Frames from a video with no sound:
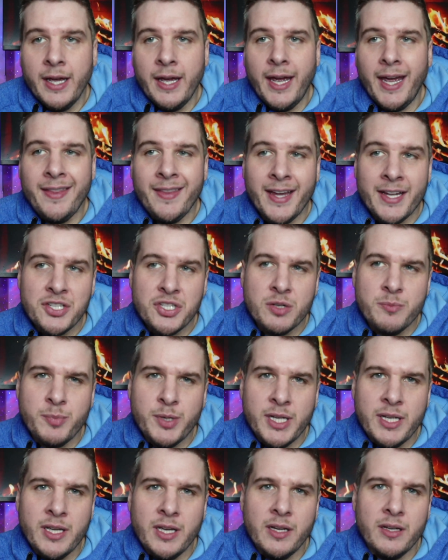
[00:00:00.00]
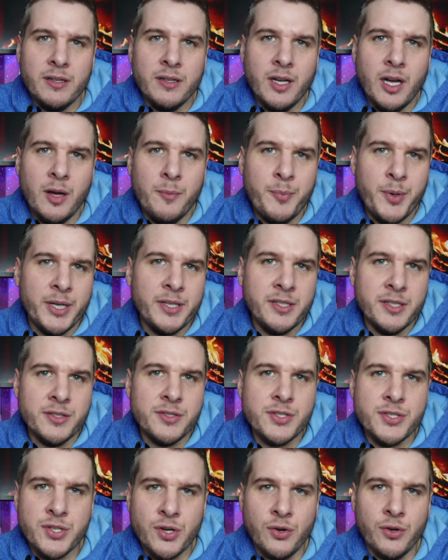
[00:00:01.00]
And that should be a bit
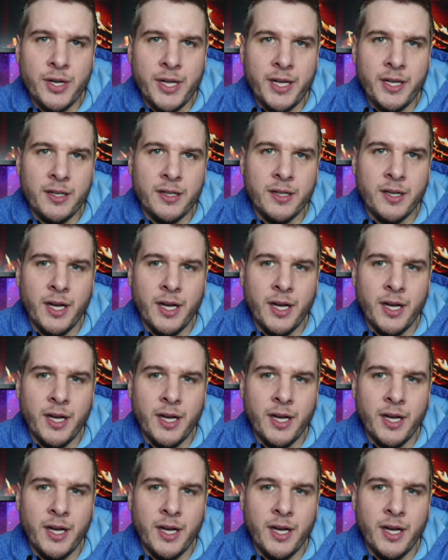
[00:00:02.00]
concerning.